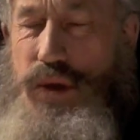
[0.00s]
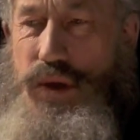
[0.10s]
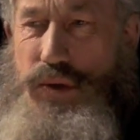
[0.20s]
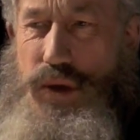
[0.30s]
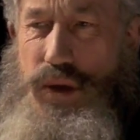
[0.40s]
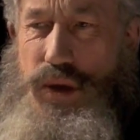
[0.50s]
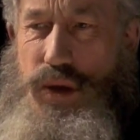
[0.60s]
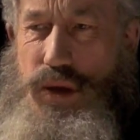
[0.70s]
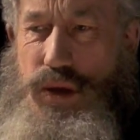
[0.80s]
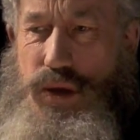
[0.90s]

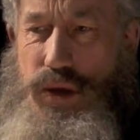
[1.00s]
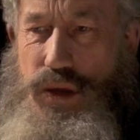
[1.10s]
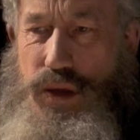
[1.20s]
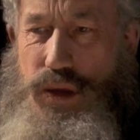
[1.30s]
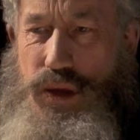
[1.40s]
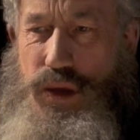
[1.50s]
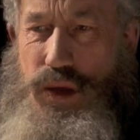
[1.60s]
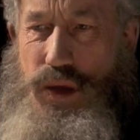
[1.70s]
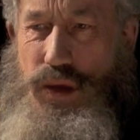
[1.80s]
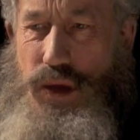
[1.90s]
Nothing is said.